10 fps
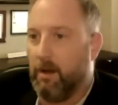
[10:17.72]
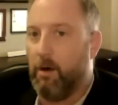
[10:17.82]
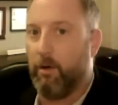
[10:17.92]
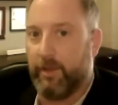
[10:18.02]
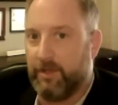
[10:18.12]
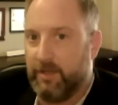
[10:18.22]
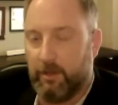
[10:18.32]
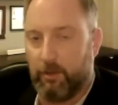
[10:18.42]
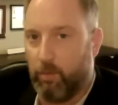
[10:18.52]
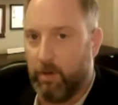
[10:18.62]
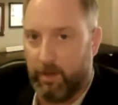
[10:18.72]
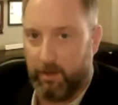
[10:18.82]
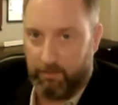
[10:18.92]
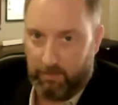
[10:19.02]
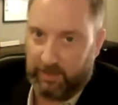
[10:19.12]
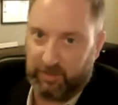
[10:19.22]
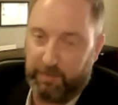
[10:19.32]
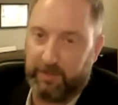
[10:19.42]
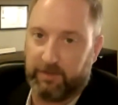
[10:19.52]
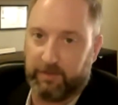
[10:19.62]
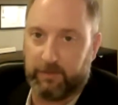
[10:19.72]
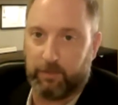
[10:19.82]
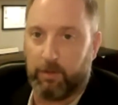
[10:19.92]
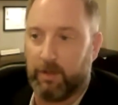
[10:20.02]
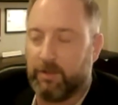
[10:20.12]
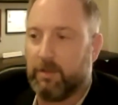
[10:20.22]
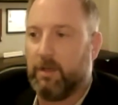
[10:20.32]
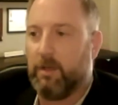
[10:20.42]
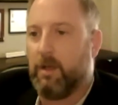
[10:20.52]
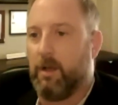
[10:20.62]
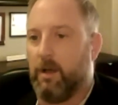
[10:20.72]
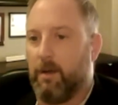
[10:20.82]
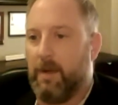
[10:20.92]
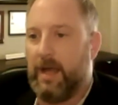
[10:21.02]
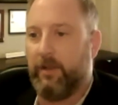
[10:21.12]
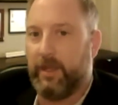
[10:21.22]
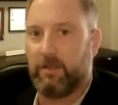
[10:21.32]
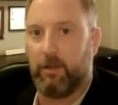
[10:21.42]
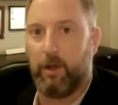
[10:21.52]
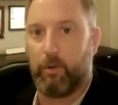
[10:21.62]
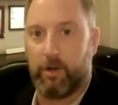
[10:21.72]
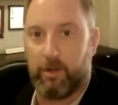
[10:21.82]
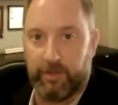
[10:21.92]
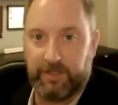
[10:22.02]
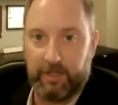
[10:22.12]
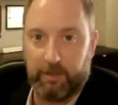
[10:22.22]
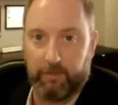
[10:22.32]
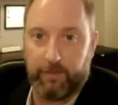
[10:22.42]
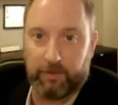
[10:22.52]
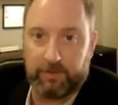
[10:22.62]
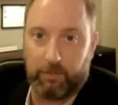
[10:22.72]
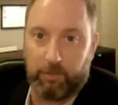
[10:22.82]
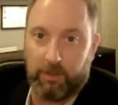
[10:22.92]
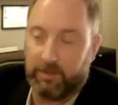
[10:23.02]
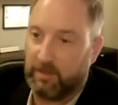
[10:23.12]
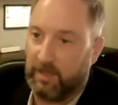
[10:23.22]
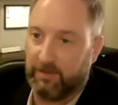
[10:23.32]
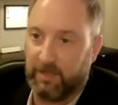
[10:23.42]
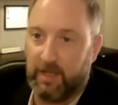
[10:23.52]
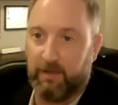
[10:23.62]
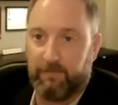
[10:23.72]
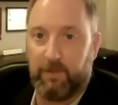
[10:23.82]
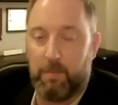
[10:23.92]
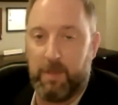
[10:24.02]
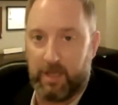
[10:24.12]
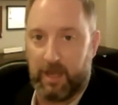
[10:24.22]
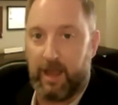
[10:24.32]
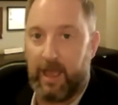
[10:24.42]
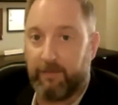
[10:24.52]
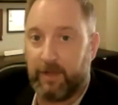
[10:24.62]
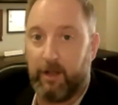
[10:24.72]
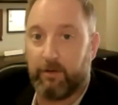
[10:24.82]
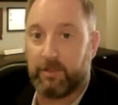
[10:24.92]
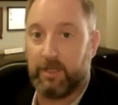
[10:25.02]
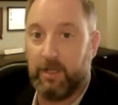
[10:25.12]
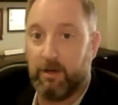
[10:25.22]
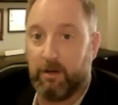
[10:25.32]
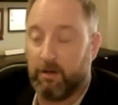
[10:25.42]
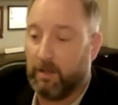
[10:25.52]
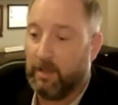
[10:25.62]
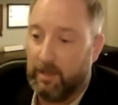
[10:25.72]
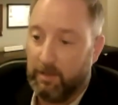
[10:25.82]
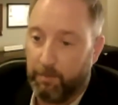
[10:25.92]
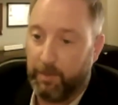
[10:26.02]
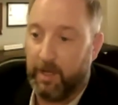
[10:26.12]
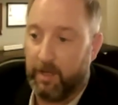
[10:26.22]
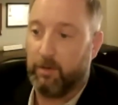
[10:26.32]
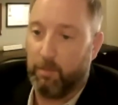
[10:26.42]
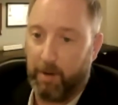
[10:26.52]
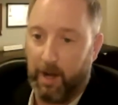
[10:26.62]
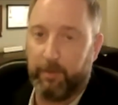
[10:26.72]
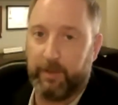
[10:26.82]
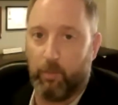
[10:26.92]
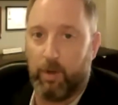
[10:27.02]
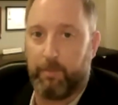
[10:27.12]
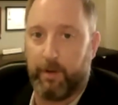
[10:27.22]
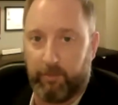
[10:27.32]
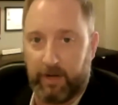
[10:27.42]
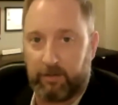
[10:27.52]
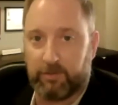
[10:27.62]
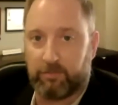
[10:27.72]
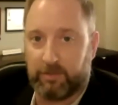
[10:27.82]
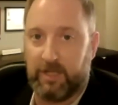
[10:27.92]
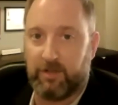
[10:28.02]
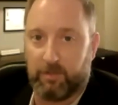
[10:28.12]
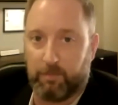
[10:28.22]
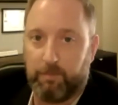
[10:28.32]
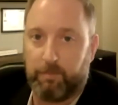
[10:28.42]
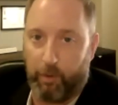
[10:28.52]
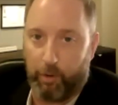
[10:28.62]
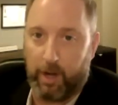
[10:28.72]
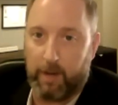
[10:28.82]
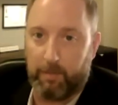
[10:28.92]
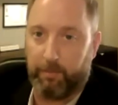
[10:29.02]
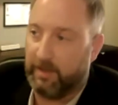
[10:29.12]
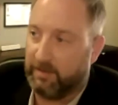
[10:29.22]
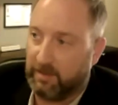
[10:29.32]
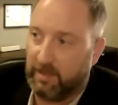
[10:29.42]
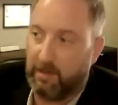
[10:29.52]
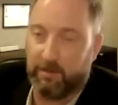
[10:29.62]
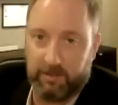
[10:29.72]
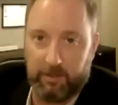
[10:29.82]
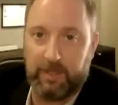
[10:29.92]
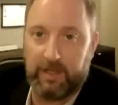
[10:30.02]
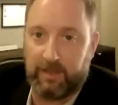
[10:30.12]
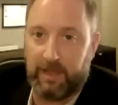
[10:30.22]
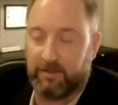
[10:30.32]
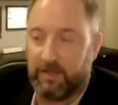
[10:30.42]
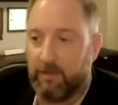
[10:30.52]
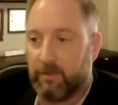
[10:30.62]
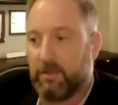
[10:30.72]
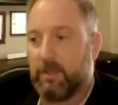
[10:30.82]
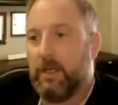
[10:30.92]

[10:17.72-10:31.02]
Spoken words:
all in tier 1 expensive storage. I'd like to lower the tier of your storage and save $1.5 million a year, but you probably want to put a records retention program in place to guarantee we get that savings.